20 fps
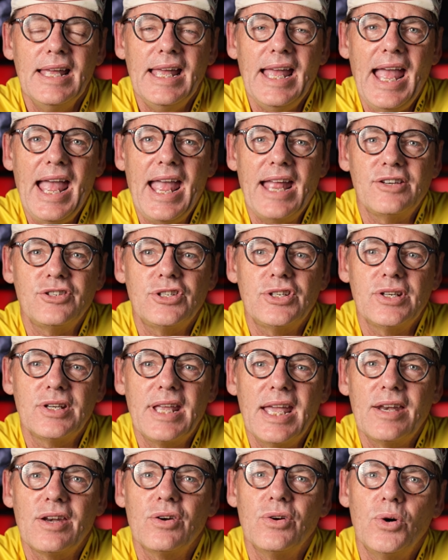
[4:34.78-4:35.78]
and you
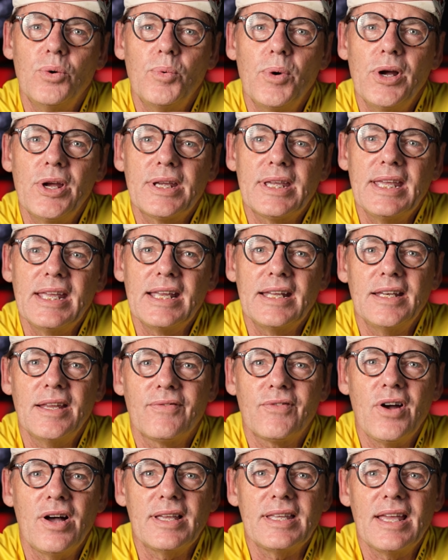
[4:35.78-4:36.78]
get it all working and you've
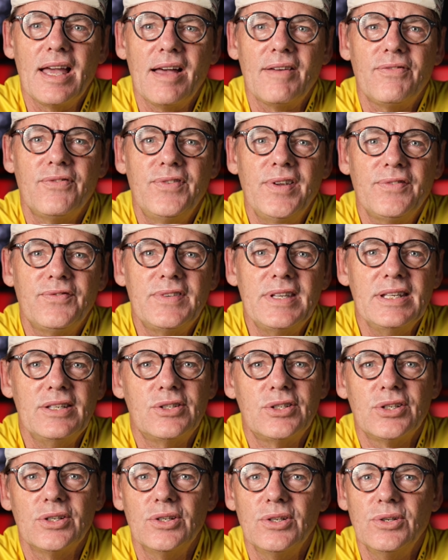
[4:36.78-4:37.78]
got your
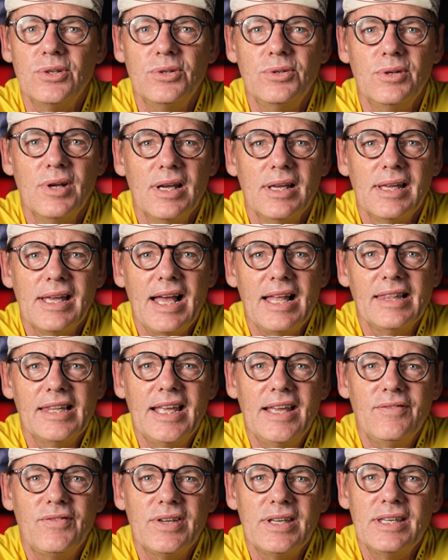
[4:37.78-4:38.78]

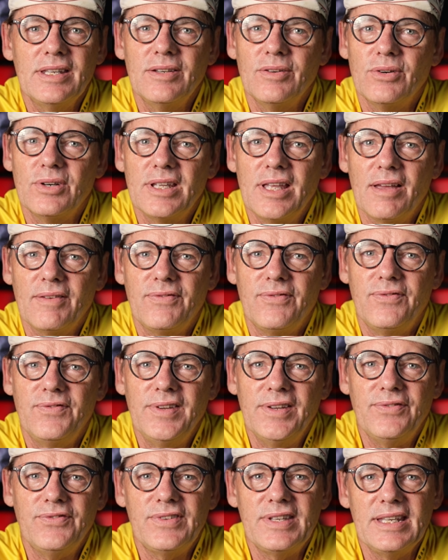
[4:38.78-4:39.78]
5211 or your
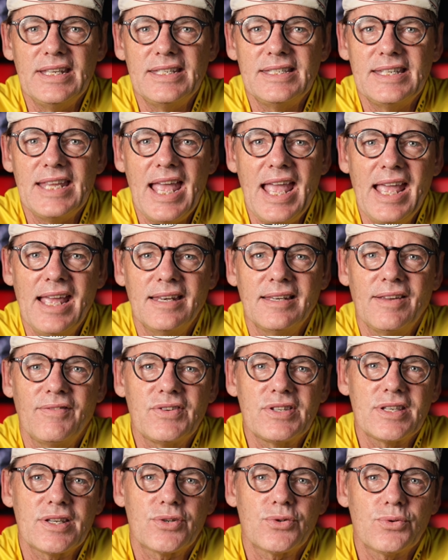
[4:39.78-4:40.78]
5010 if
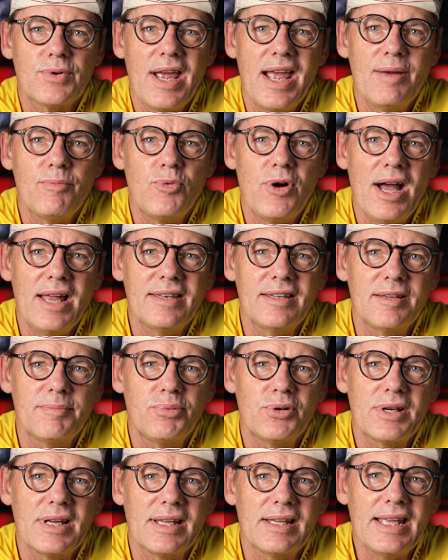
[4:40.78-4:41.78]
it's a SRAM one, you
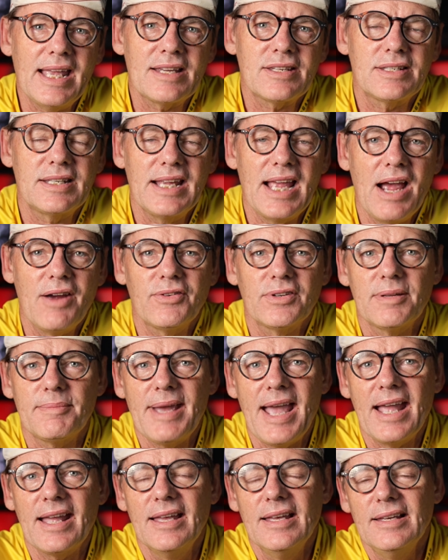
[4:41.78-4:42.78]
put an XTR on the
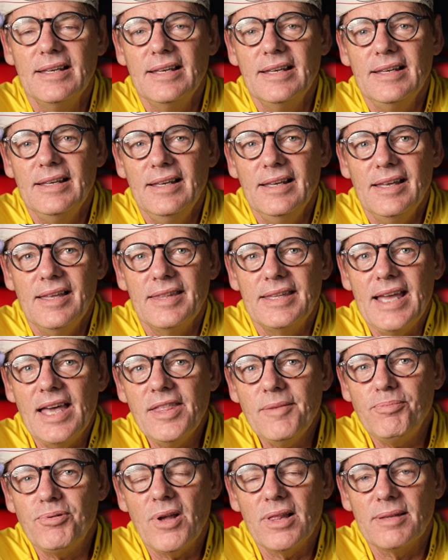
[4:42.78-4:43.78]
back. The
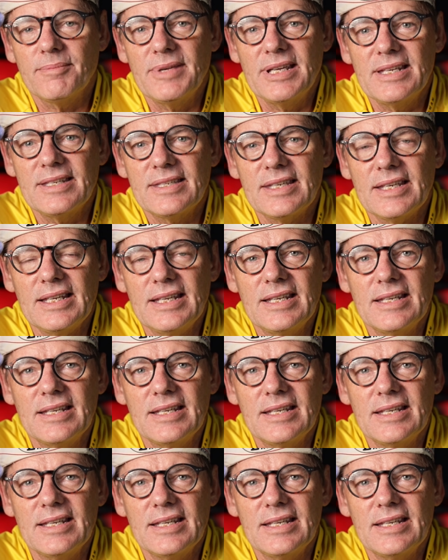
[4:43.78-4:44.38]
other problem is